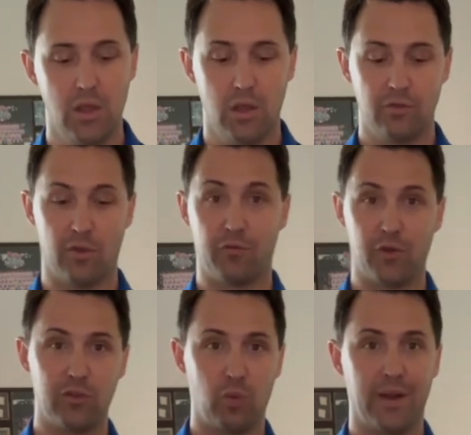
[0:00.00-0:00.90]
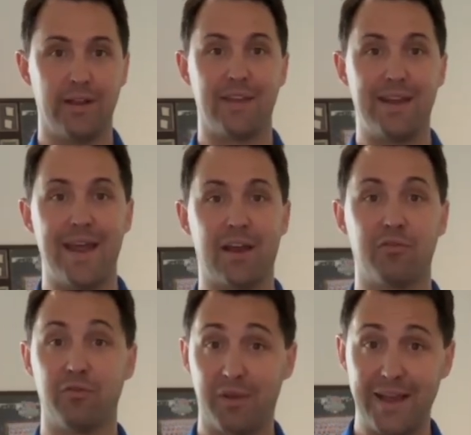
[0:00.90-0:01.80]
So the first one is a
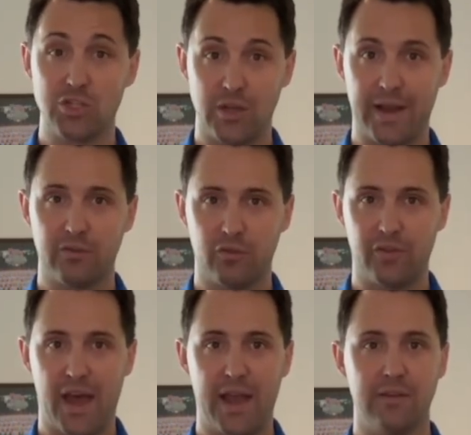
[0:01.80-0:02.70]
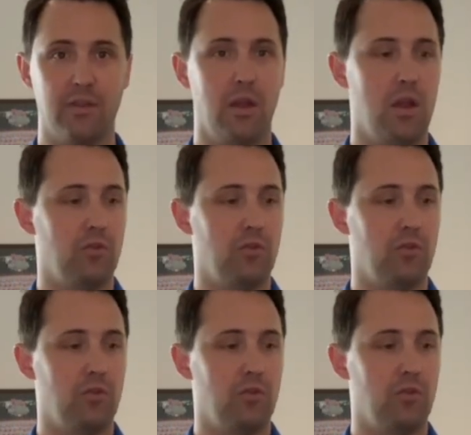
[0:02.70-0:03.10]
neck flexion exercise.